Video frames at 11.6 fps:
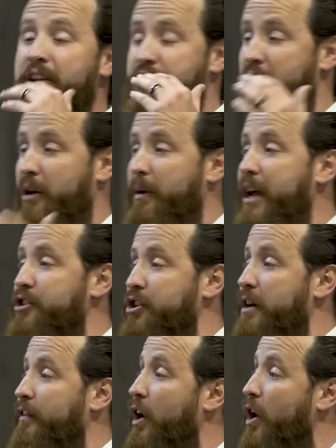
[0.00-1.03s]
generation
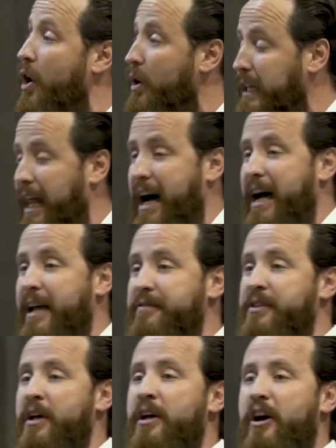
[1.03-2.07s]
of our own lives,